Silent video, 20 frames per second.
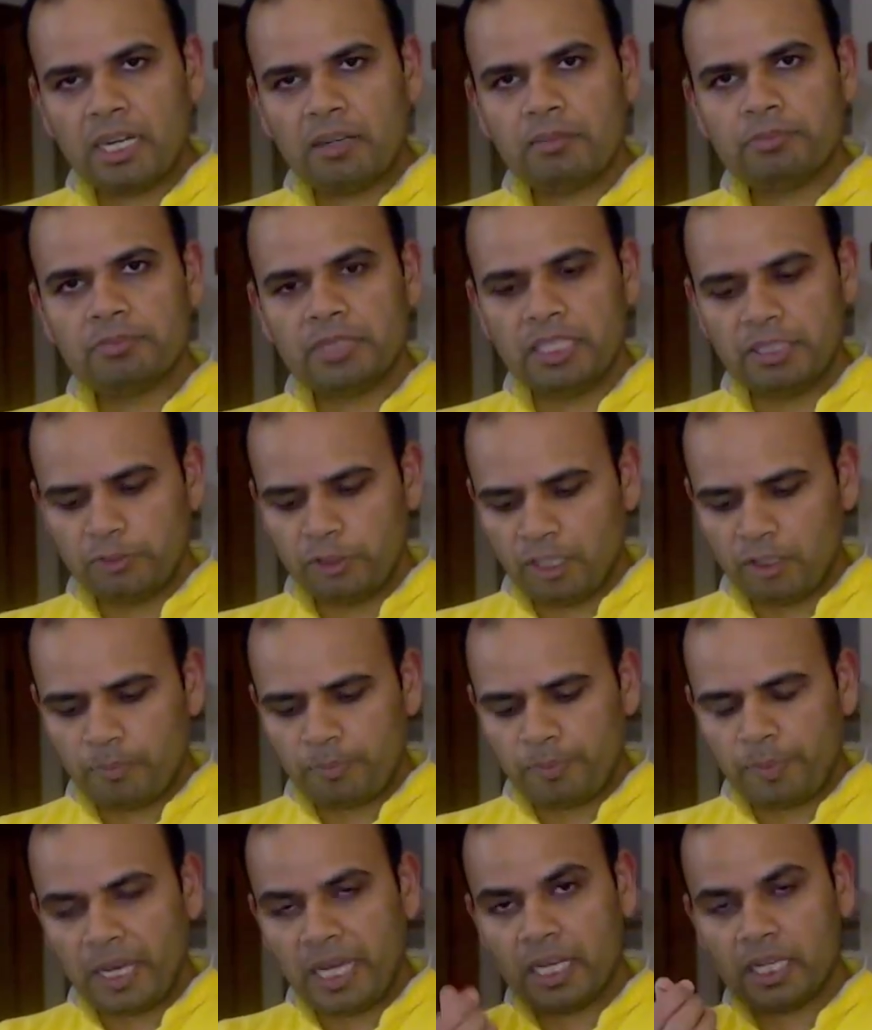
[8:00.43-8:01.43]
If you have
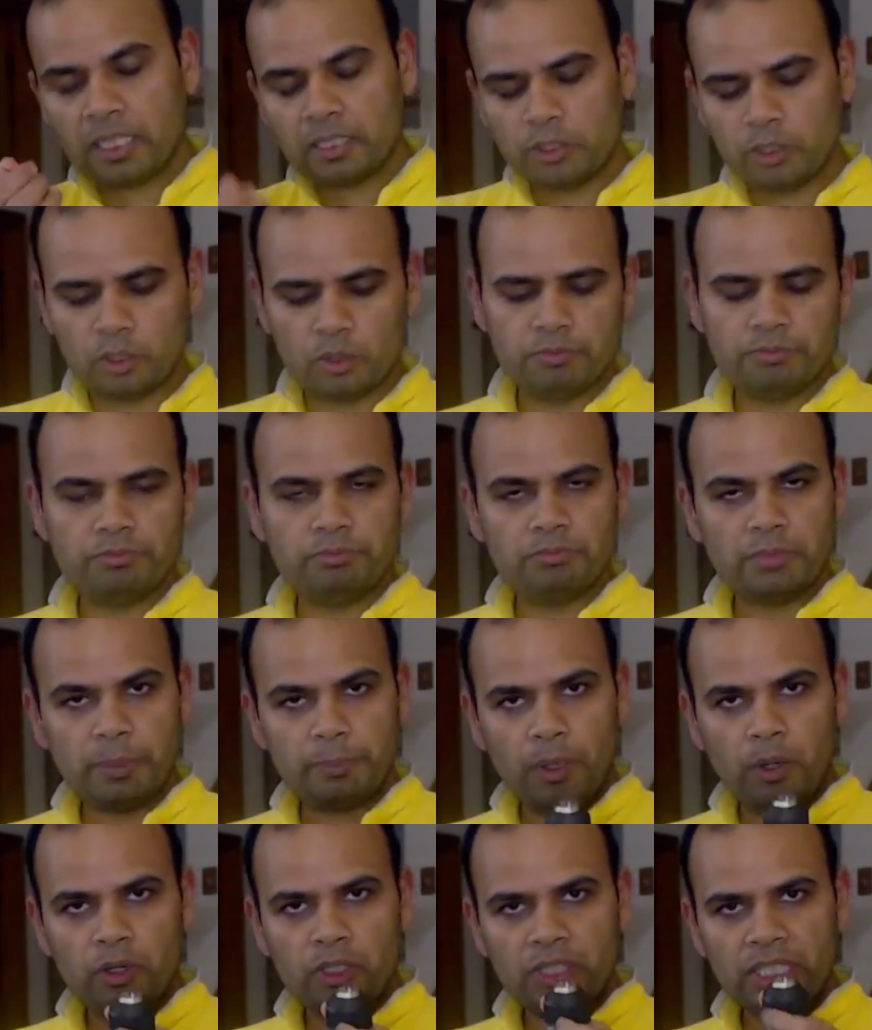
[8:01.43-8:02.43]
a
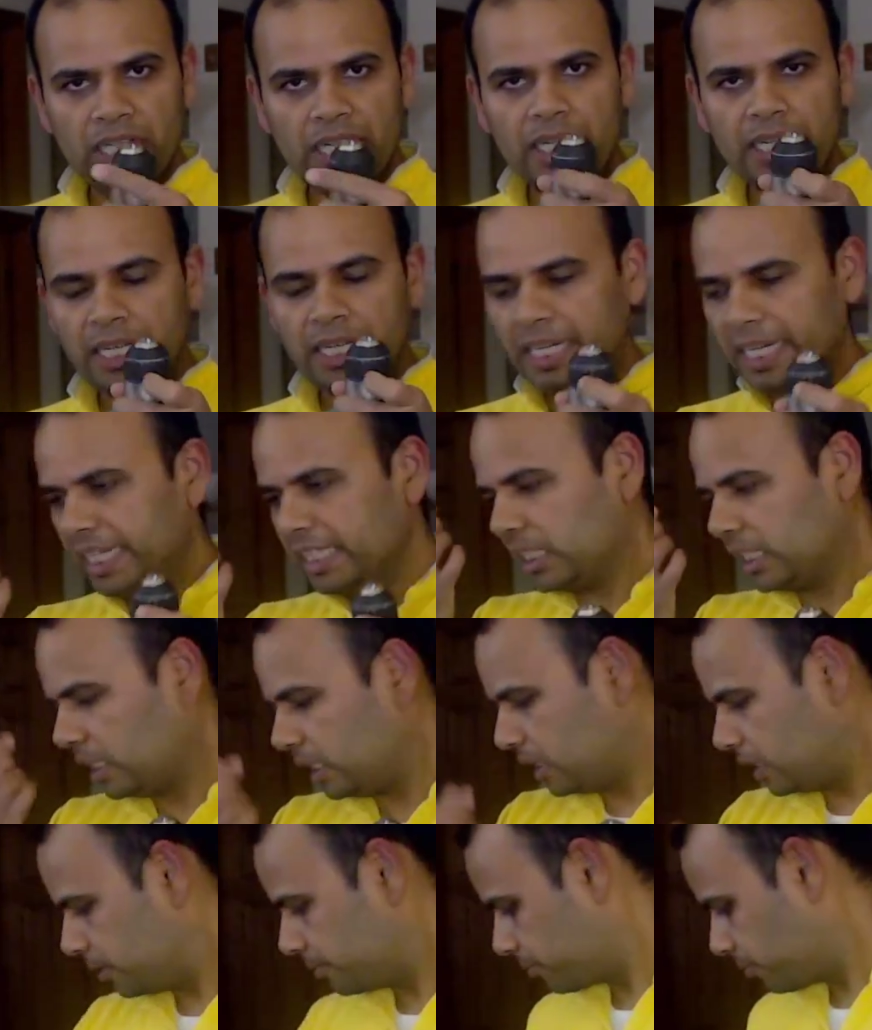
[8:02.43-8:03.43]
power drill, take the
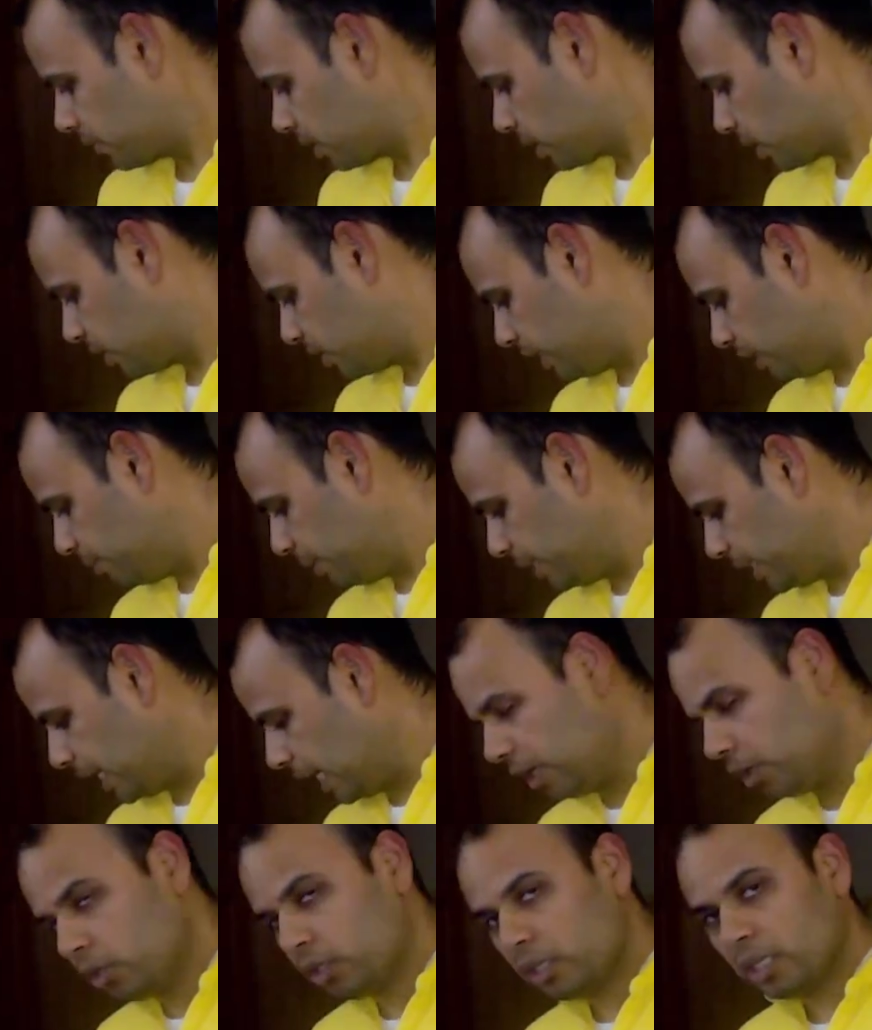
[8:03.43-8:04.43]
drill bit
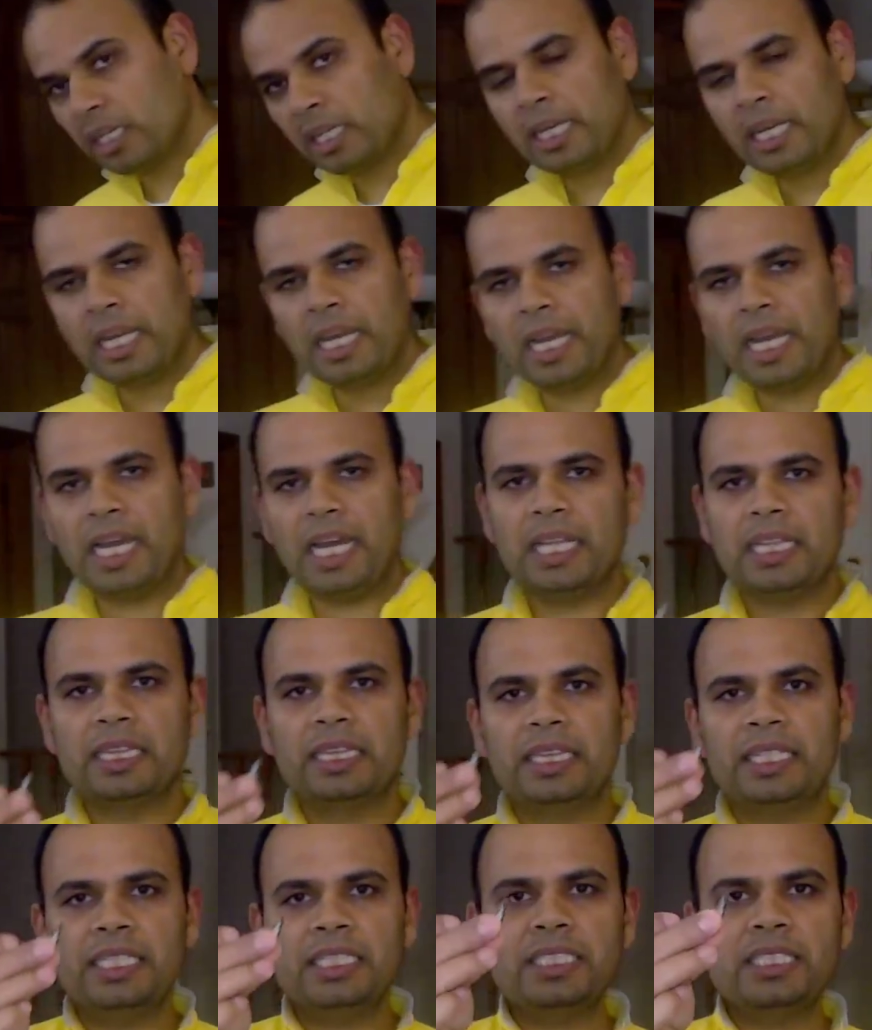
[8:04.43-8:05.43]
out, and
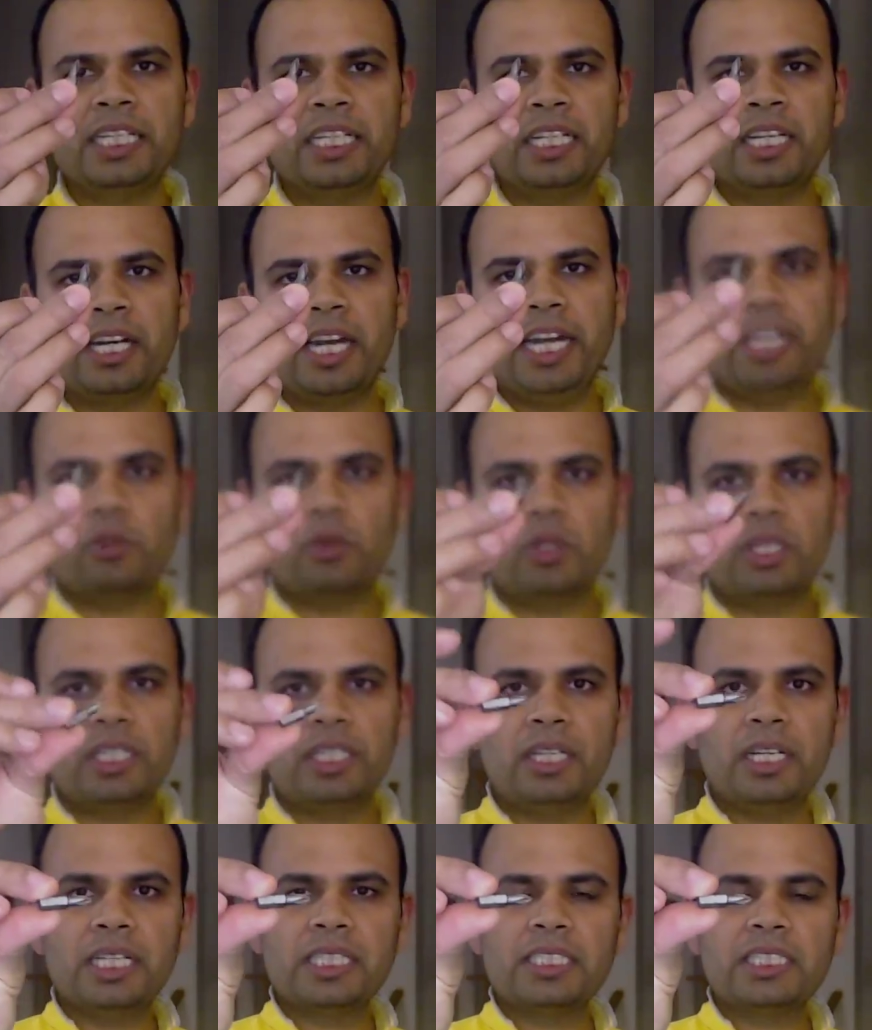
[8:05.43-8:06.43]
this thing right over here,
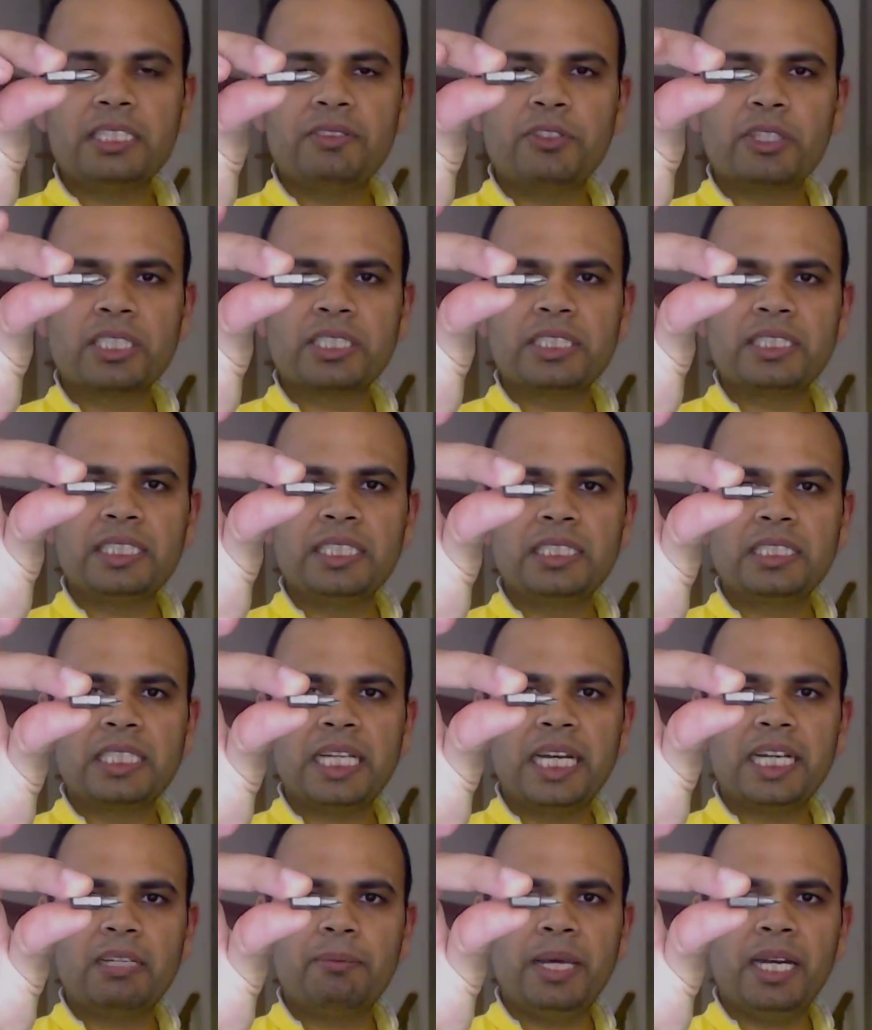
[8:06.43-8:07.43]
let's see if you can see it slightly
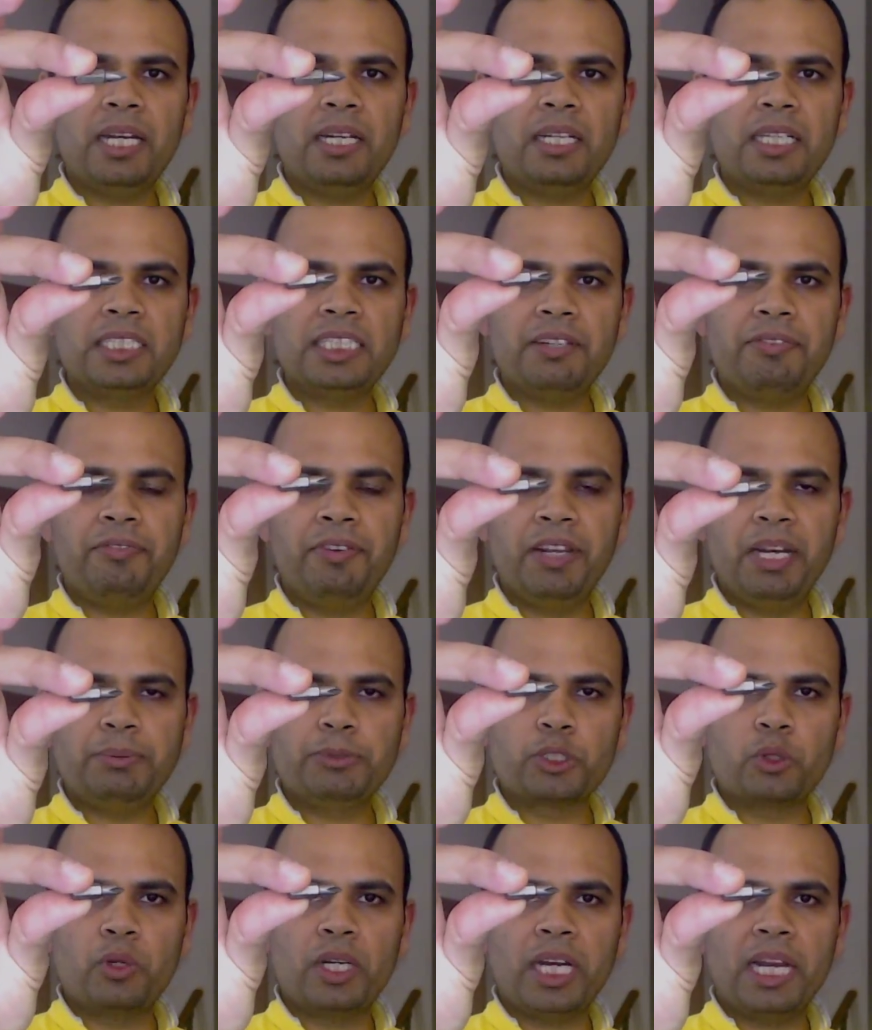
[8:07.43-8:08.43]
better. It's a Phillips
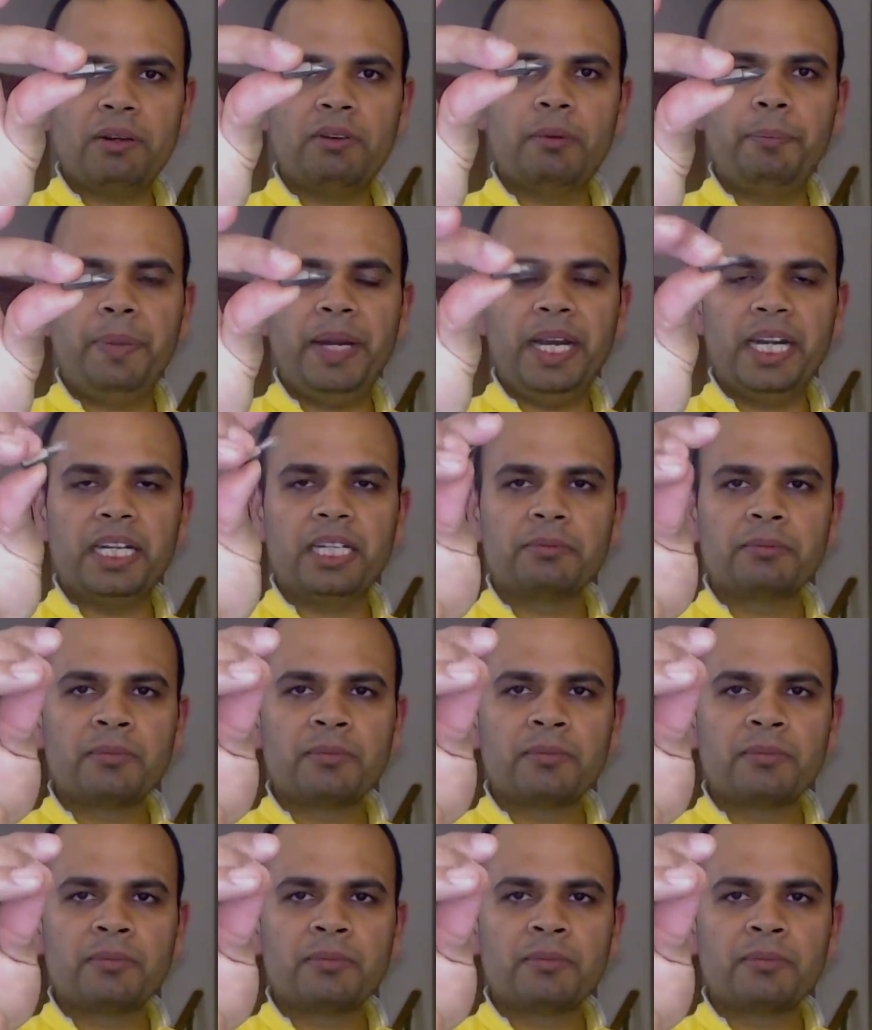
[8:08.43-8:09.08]
screwdriver bit.